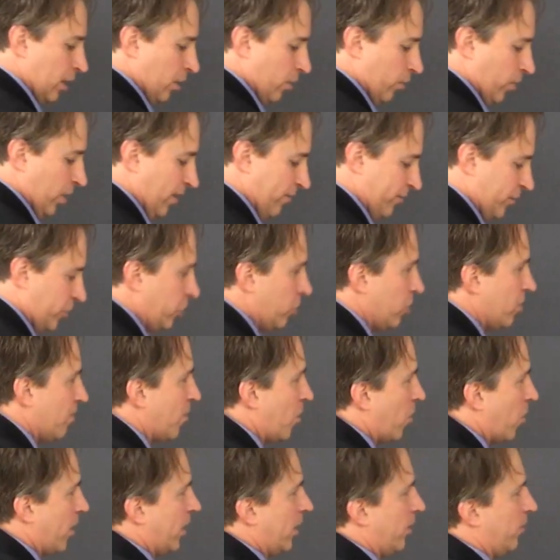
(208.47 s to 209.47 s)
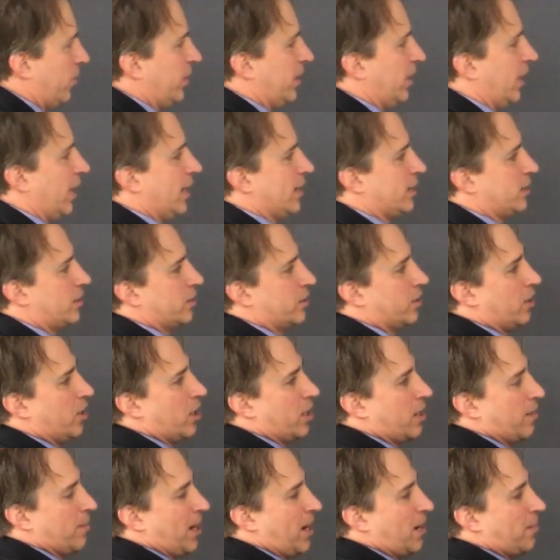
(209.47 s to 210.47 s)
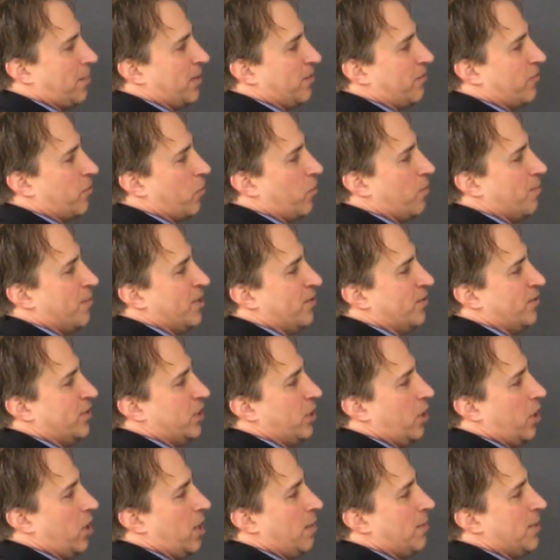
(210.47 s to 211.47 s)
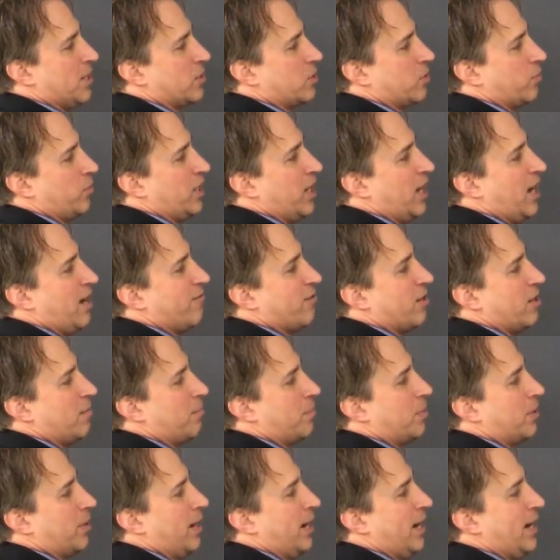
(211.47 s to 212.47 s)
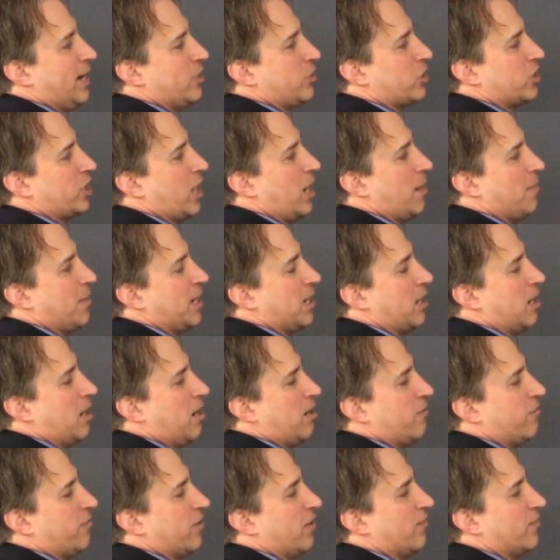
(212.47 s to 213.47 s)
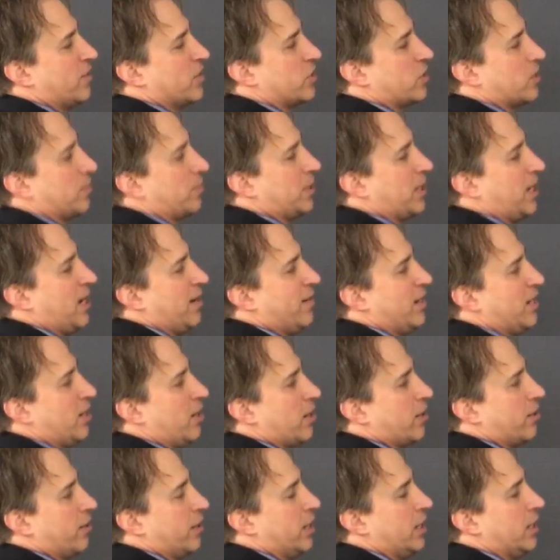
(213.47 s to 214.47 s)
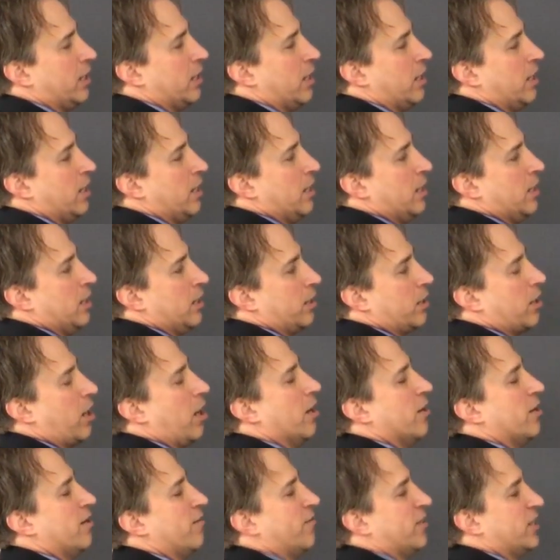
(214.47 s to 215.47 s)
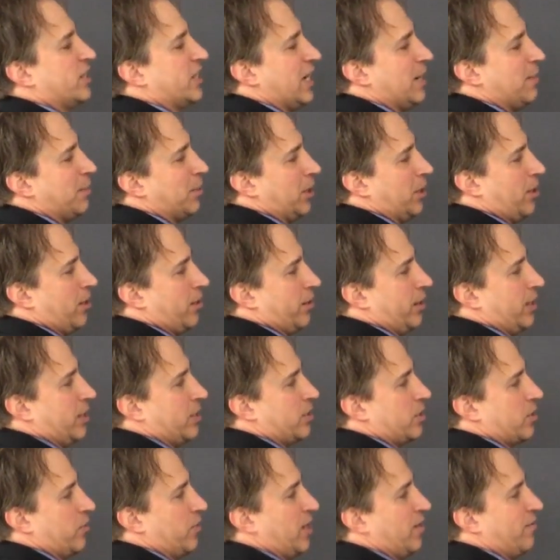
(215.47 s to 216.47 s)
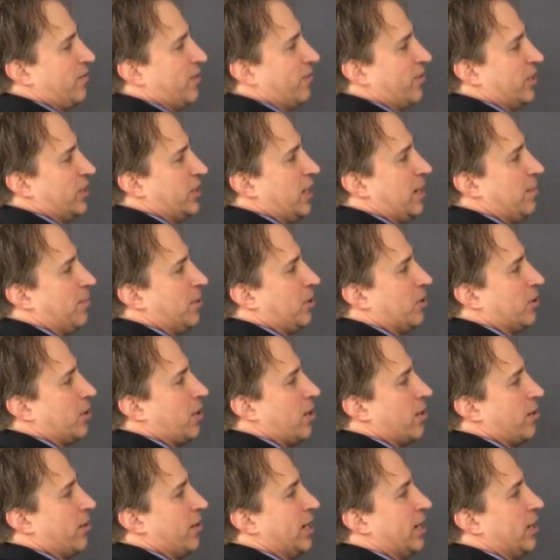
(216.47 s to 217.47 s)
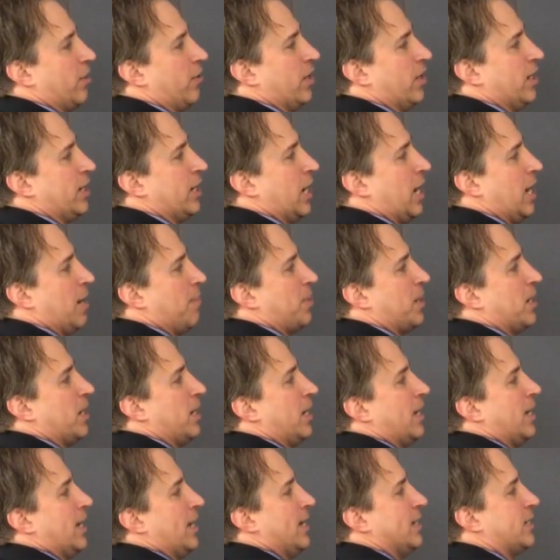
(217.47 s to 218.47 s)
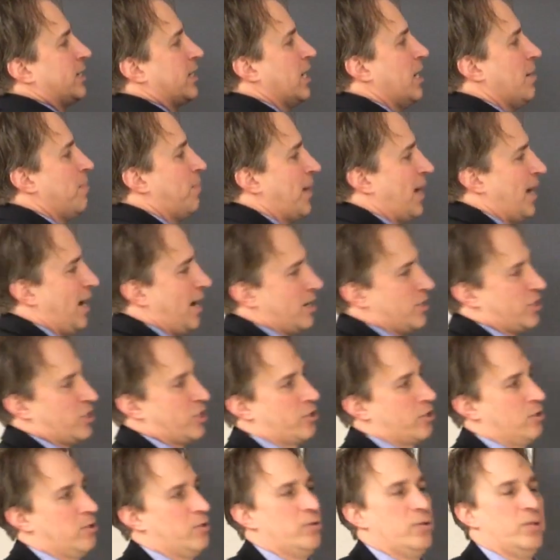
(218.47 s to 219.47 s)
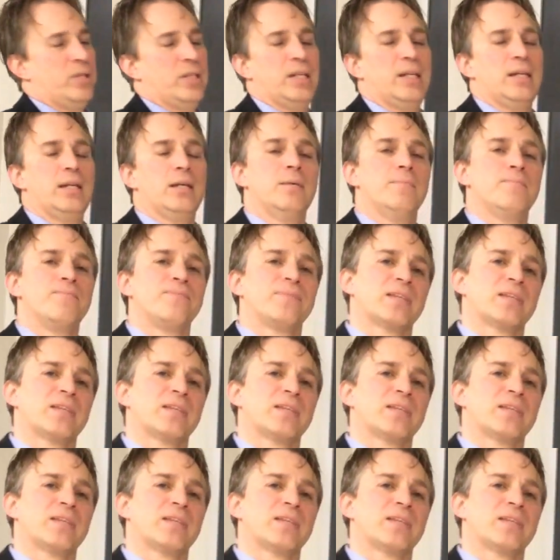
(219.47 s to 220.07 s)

We have 2 more that we'd like to talk about before we move to the arm. Is we have a branch coming off of the subclavian artery called the vertebral artery. So we have the vertebral artery going up. It's going to pass through the